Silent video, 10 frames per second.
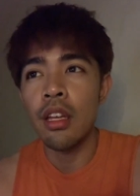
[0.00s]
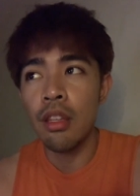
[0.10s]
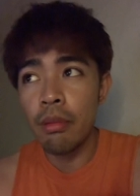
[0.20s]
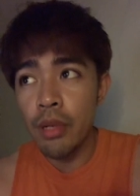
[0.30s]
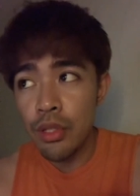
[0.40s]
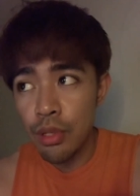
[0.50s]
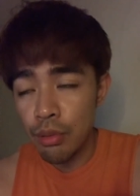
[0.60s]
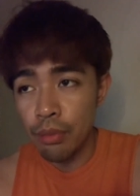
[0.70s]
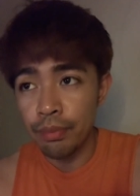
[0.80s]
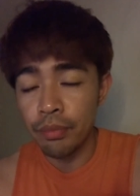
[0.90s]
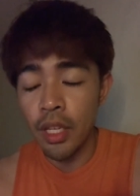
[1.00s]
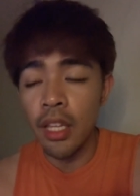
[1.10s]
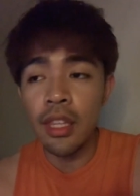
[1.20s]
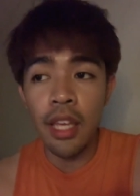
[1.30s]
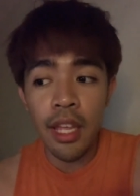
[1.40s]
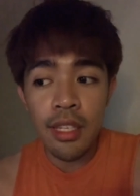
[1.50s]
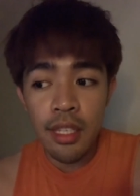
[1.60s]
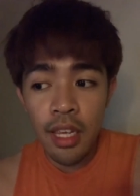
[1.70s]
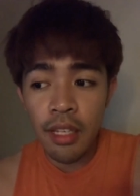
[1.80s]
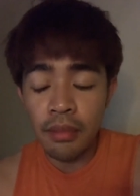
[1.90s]
Number two, in the
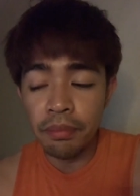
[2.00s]
essay,